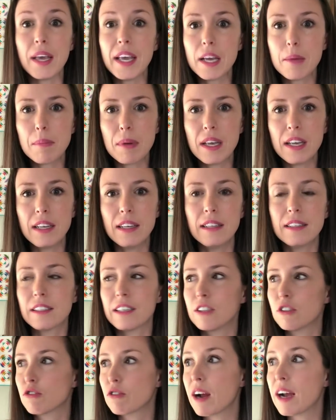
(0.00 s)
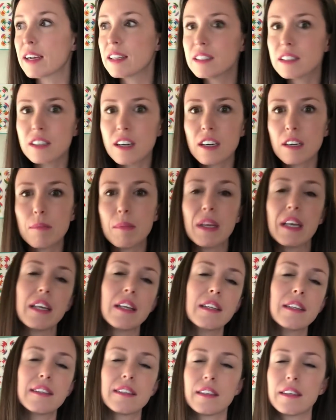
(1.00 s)
pink beans and dragon's tongue
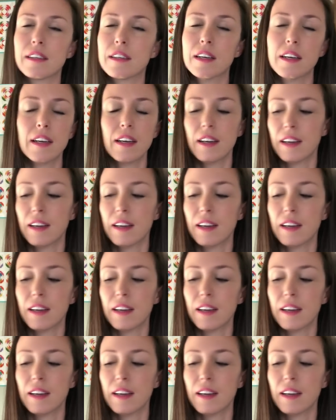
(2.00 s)
beans and